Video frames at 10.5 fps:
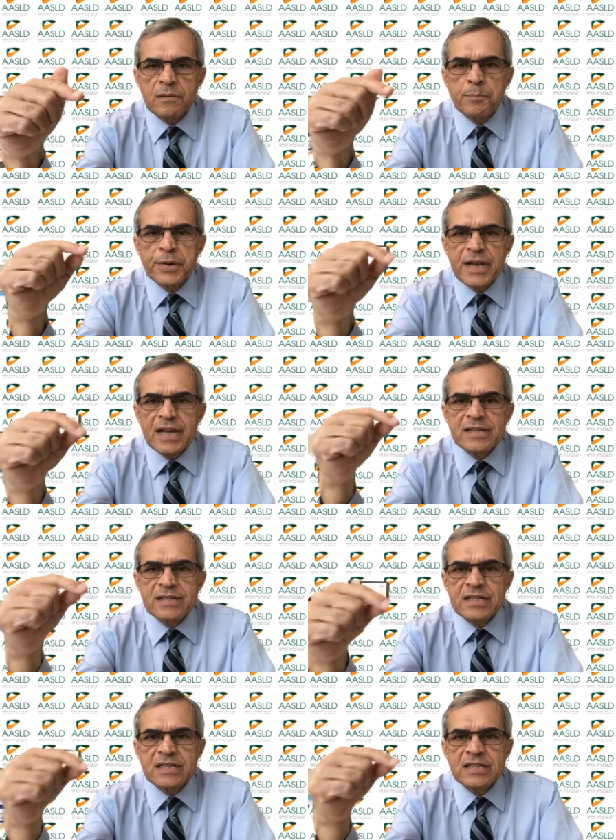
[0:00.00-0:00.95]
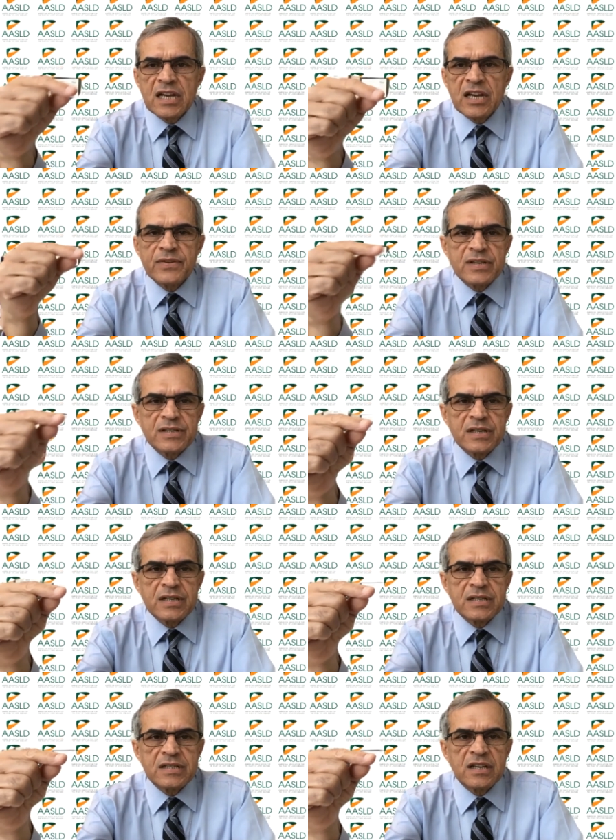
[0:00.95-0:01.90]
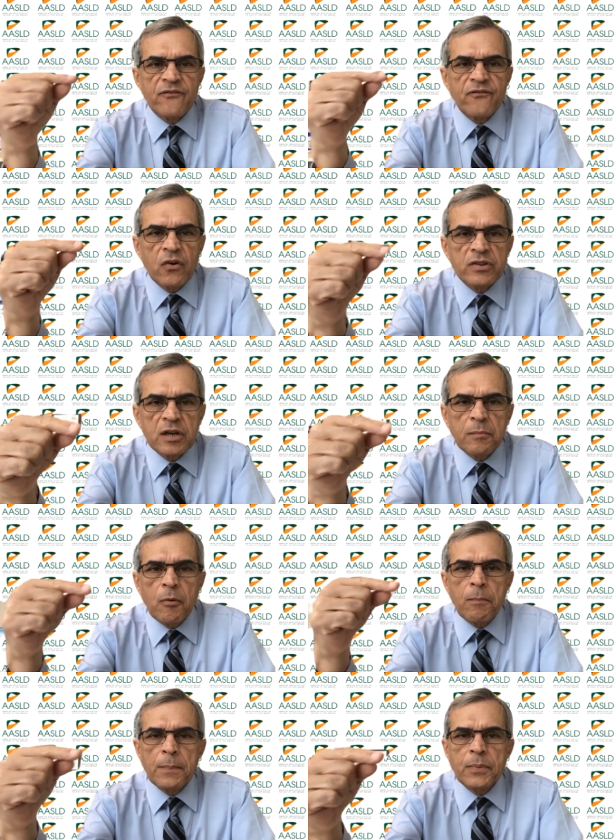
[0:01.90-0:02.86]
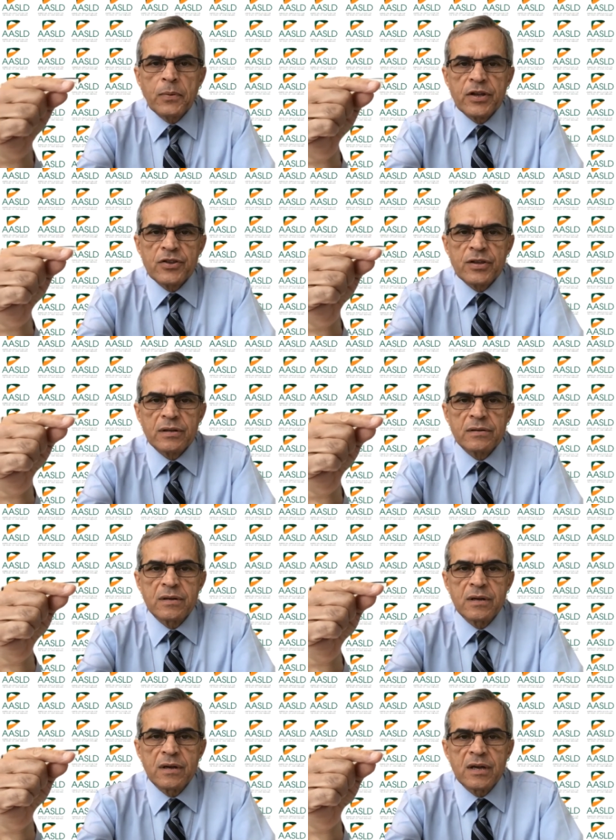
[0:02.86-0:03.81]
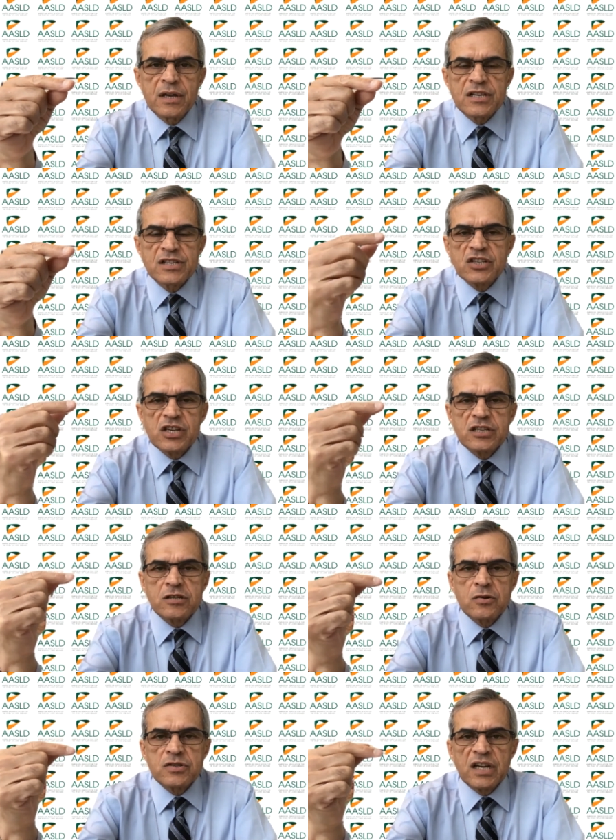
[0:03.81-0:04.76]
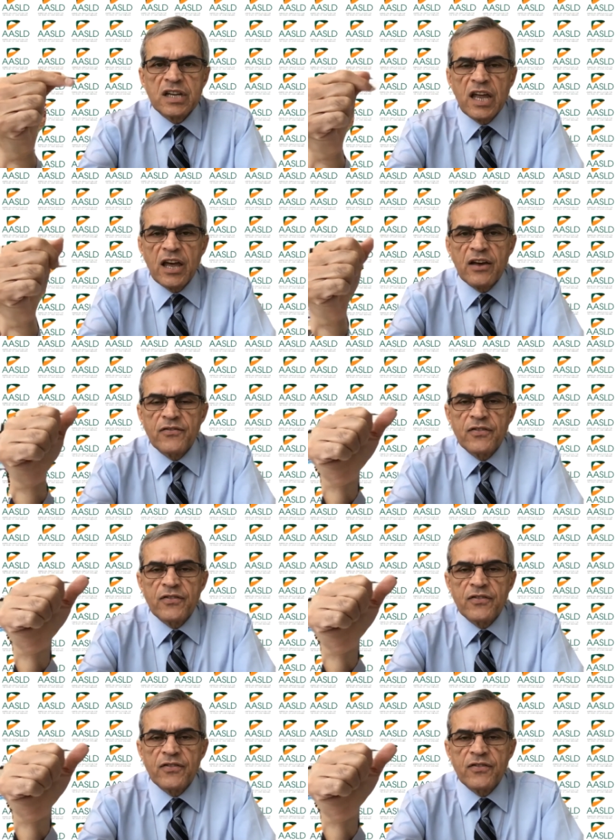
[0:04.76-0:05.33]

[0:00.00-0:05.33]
pre existing liver disease in a vulnerable population, such as those that have